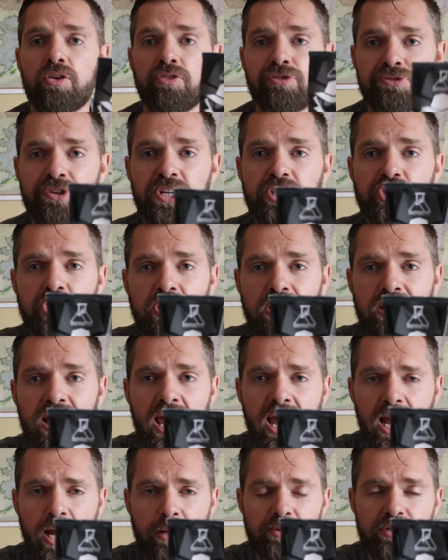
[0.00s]
Friction
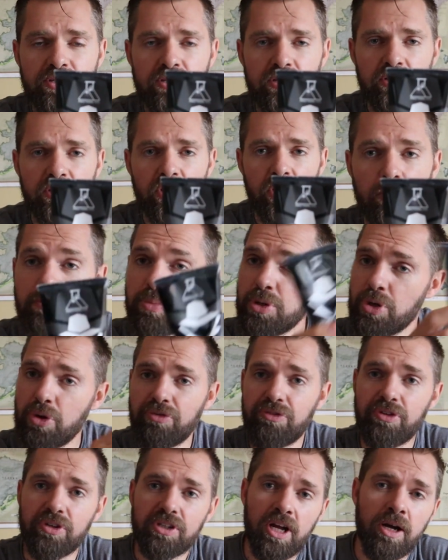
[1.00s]
Labs,
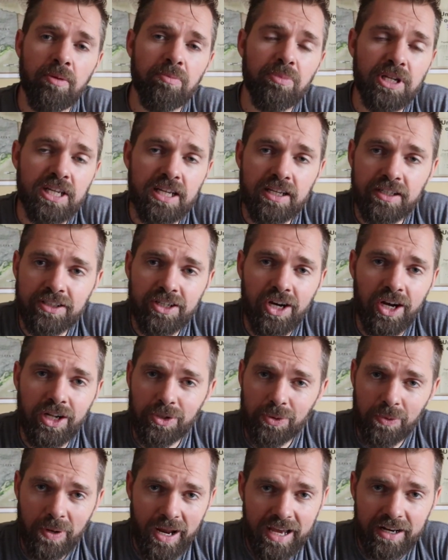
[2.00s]
beautiful company in
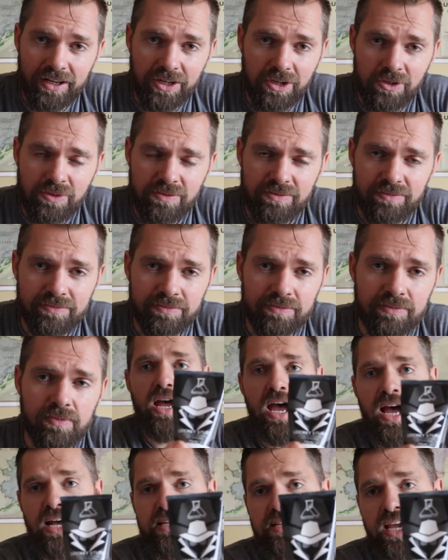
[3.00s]
Colorado,
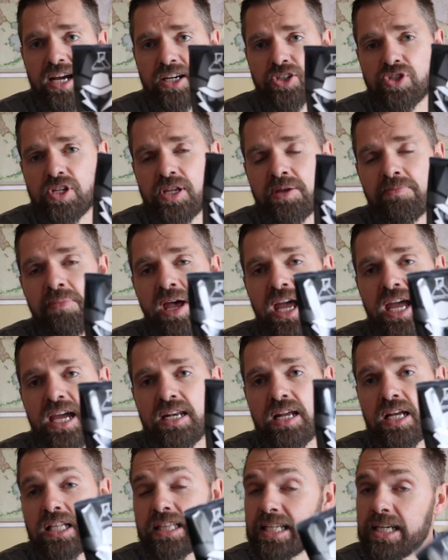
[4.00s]
has actually
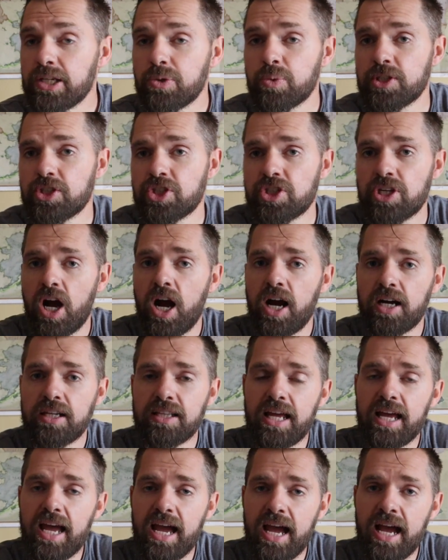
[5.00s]
made a liquid chalk
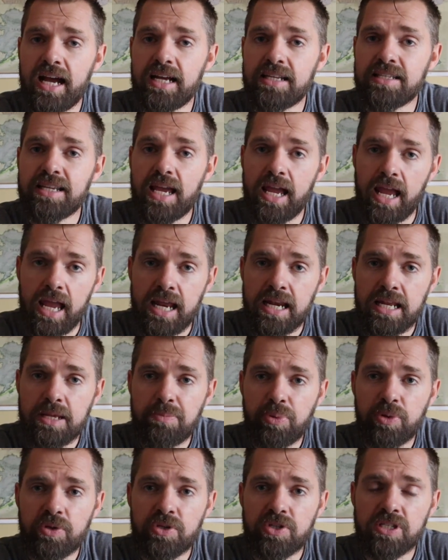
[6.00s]
that has
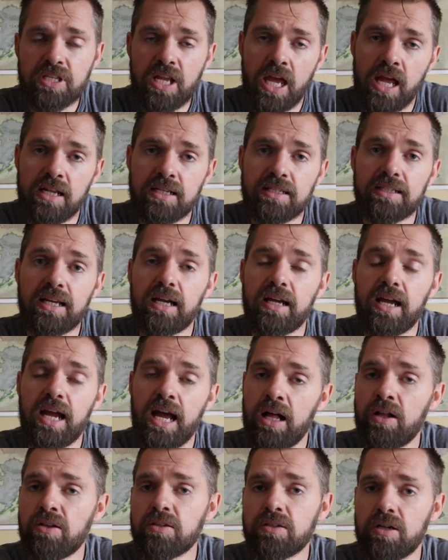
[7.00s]
80%
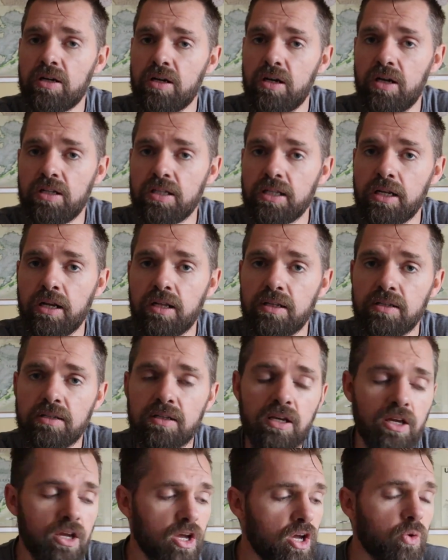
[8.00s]
alcohol in
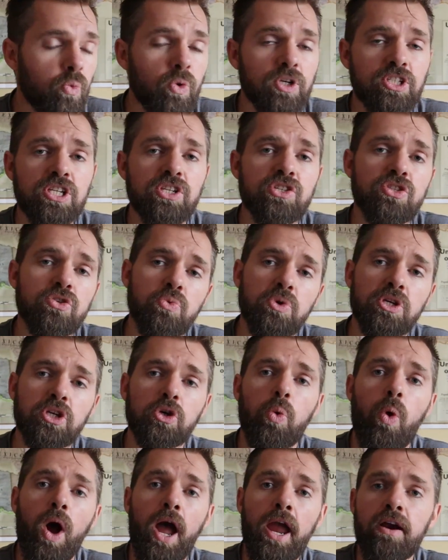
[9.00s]
it, which is the
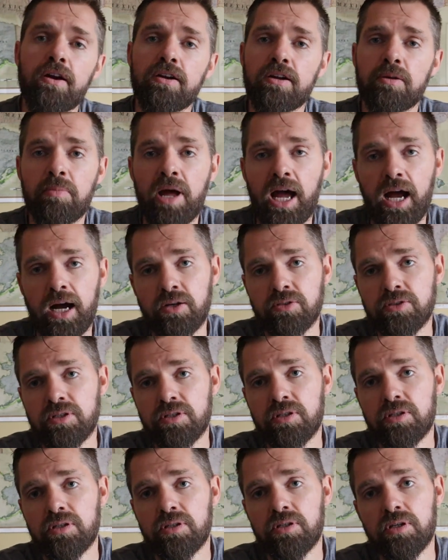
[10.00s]
required amount
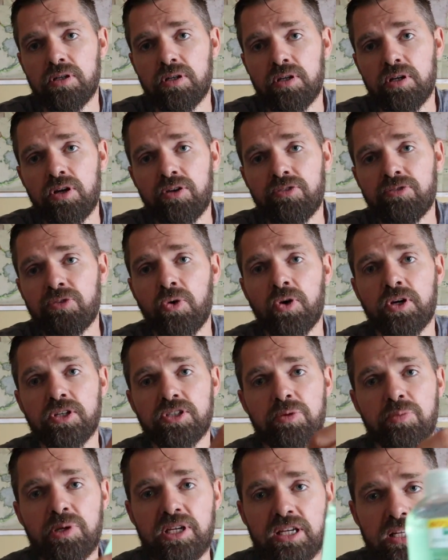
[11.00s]
for
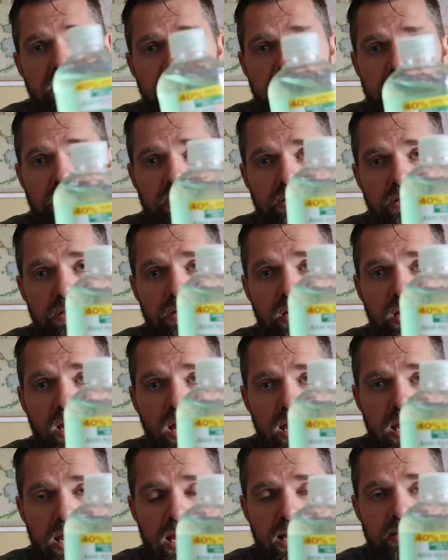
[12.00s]
it to be considered
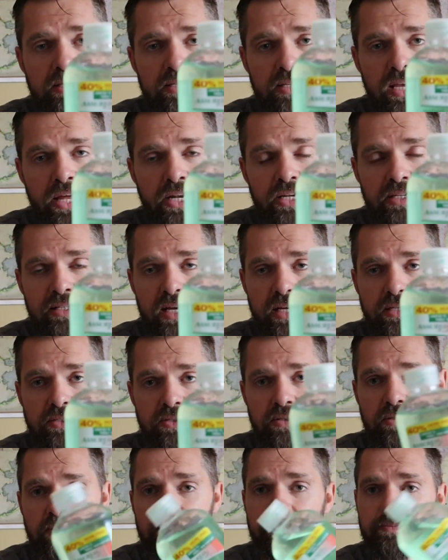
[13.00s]
a hand
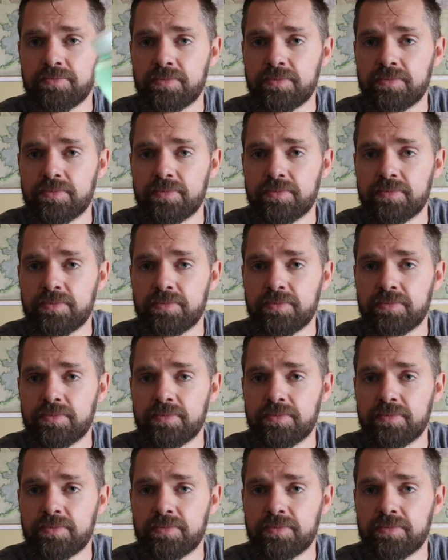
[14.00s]
sanitizer.